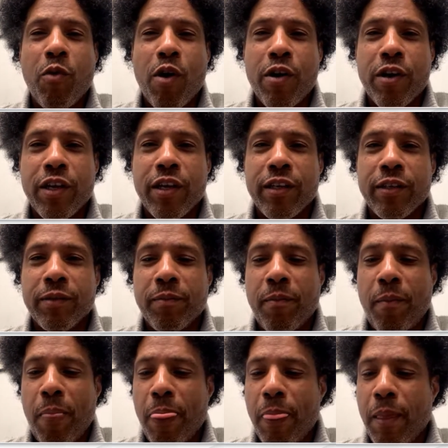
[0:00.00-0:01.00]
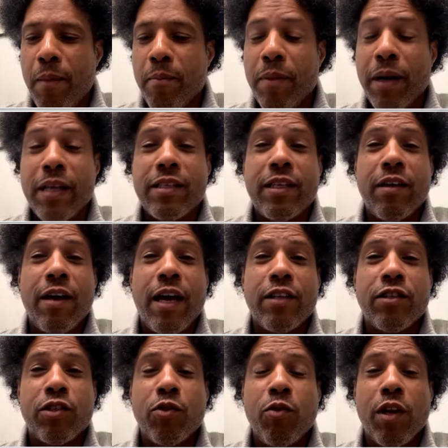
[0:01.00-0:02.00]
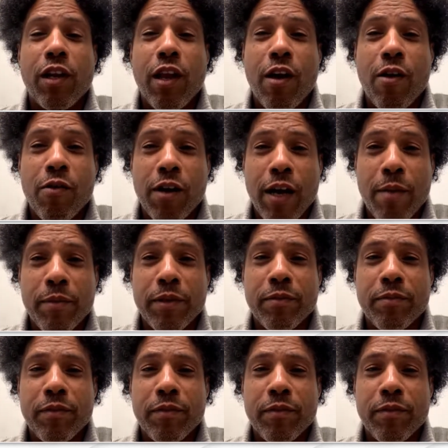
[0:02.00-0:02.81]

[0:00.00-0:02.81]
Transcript: working, but I still had student loan coming.